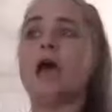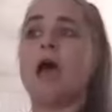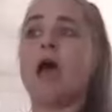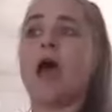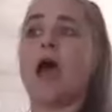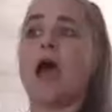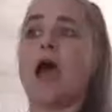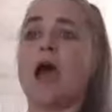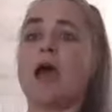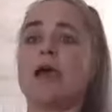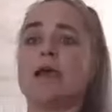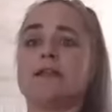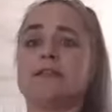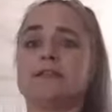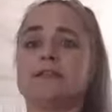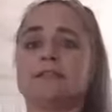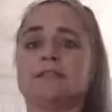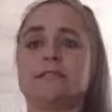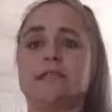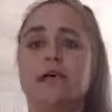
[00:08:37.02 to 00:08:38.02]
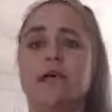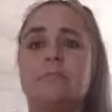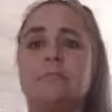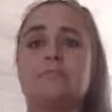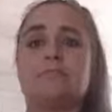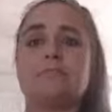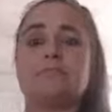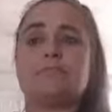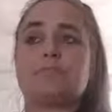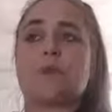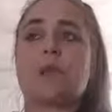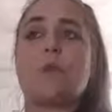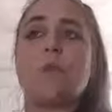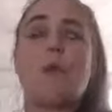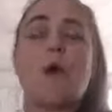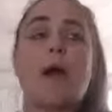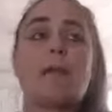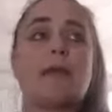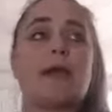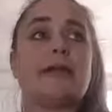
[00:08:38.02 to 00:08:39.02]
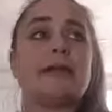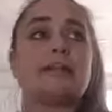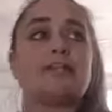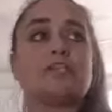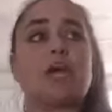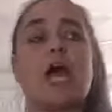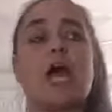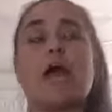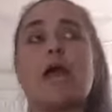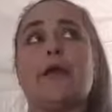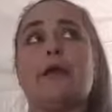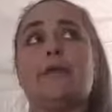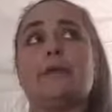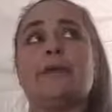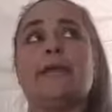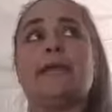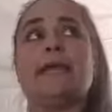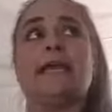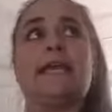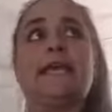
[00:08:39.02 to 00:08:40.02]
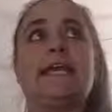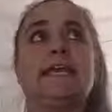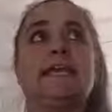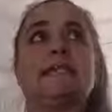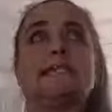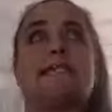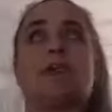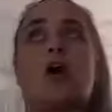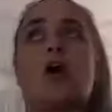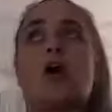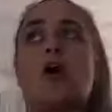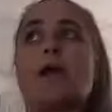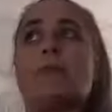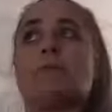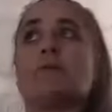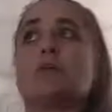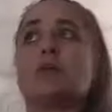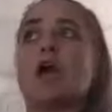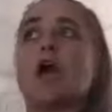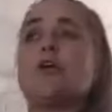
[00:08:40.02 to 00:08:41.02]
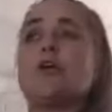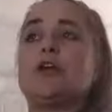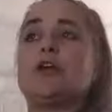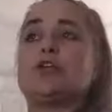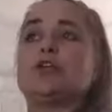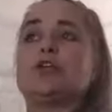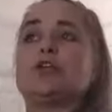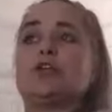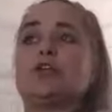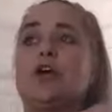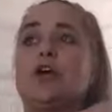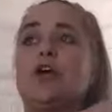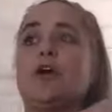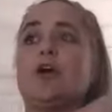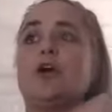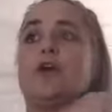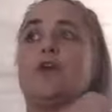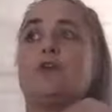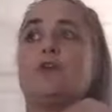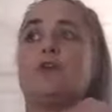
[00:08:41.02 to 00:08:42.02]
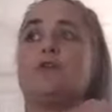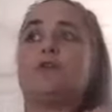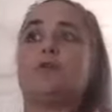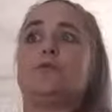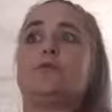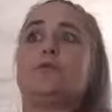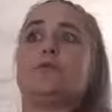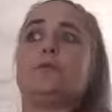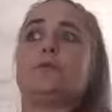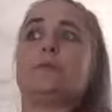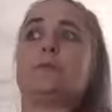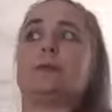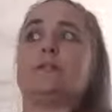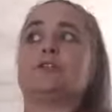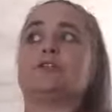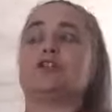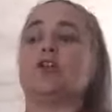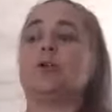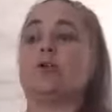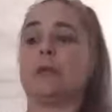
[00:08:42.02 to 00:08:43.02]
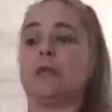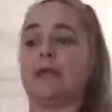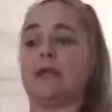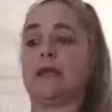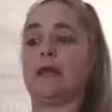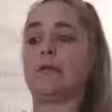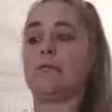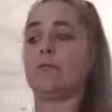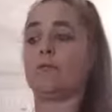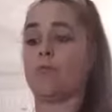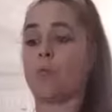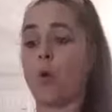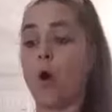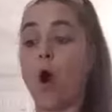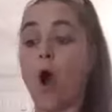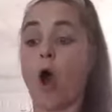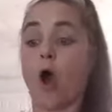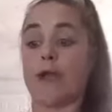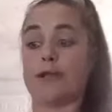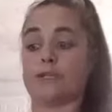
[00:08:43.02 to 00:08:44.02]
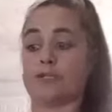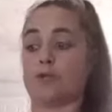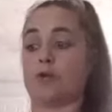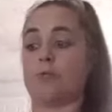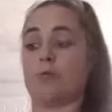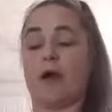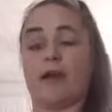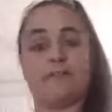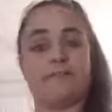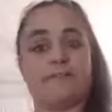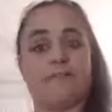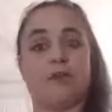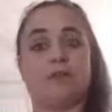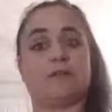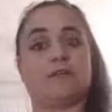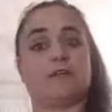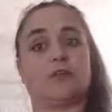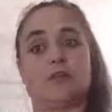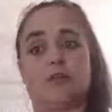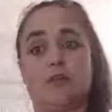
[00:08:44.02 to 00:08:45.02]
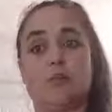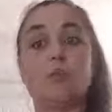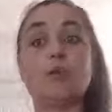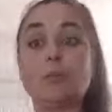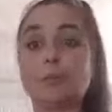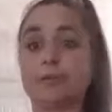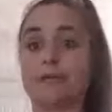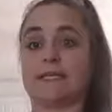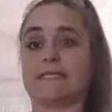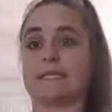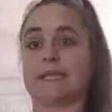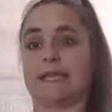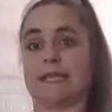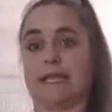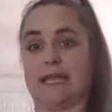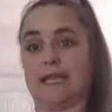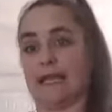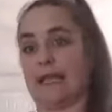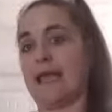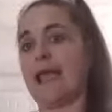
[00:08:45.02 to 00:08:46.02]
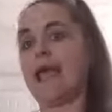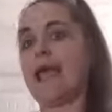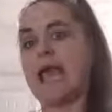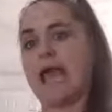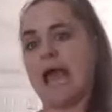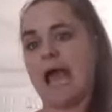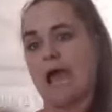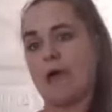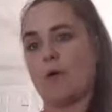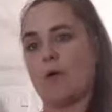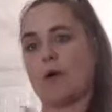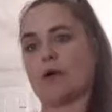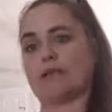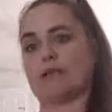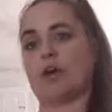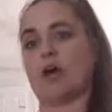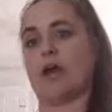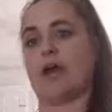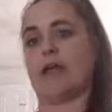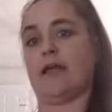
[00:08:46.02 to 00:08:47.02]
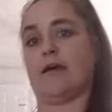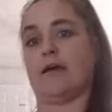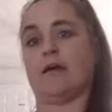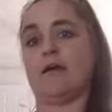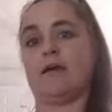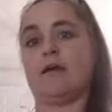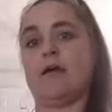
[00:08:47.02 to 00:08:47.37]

And um, and what I'm going to do is I am going to be doing what I do, my food. So you will be seeing how I diet.